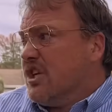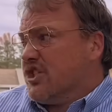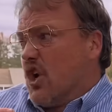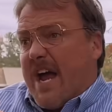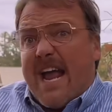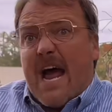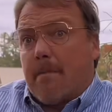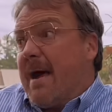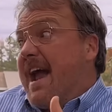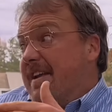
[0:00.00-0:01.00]
So they gotta
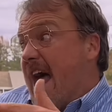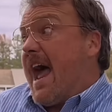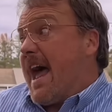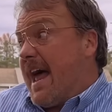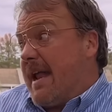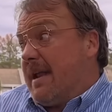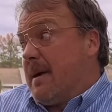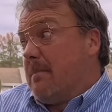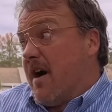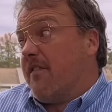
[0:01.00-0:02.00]
pay that
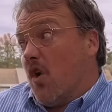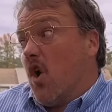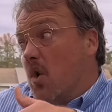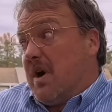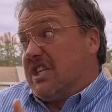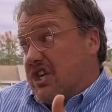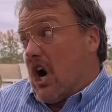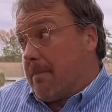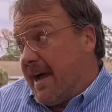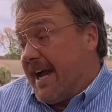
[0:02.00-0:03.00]
before we
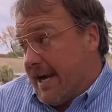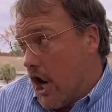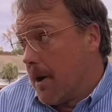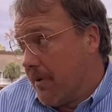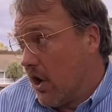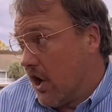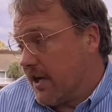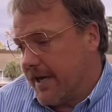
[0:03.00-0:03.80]
start paying our part.